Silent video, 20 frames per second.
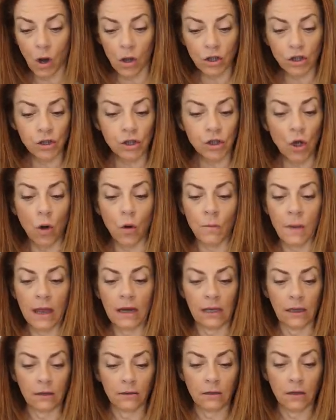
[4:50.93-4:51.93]
so
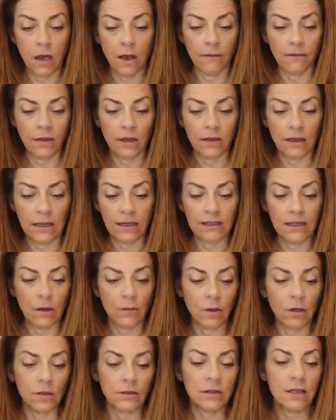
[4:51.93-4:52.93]
many of the things
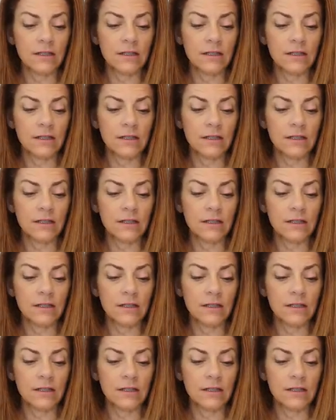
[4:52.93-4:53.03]
that we use.